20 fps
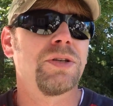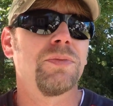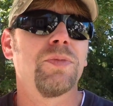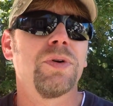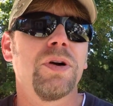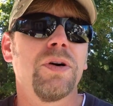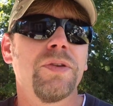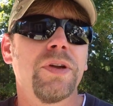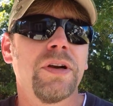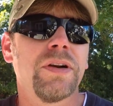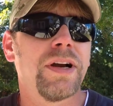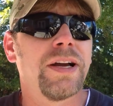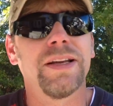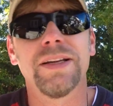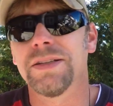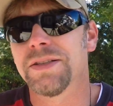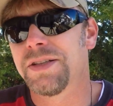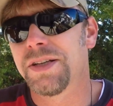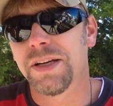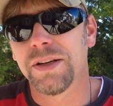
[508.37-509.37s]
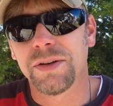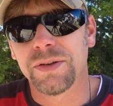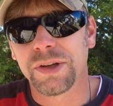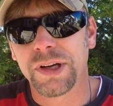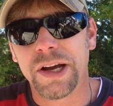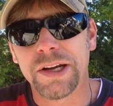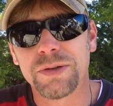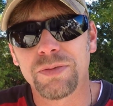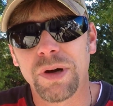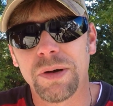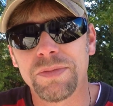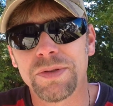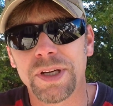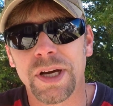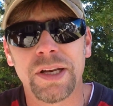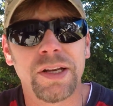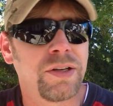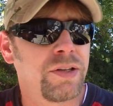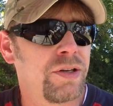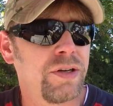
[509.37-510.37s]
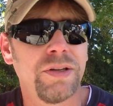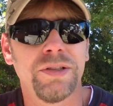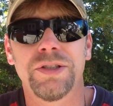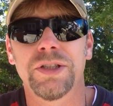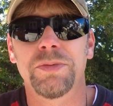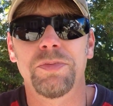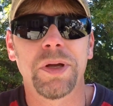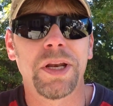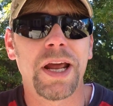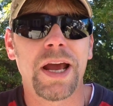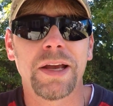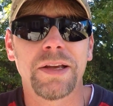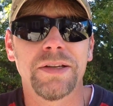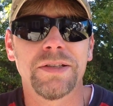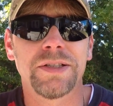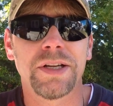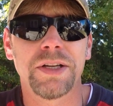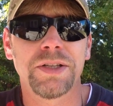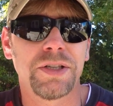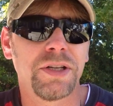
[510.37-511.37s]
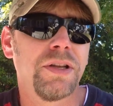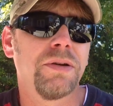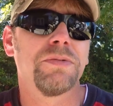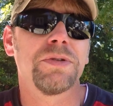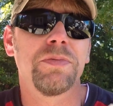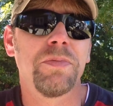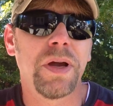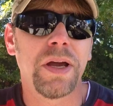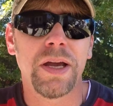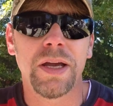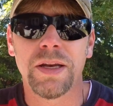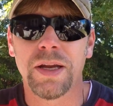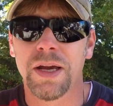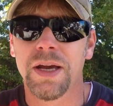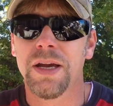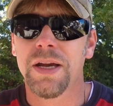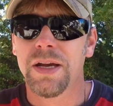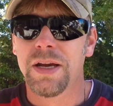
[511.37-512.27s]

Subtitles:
somewhere on there, I didn't see it on the guy's website, it could have just been an accusation that was made,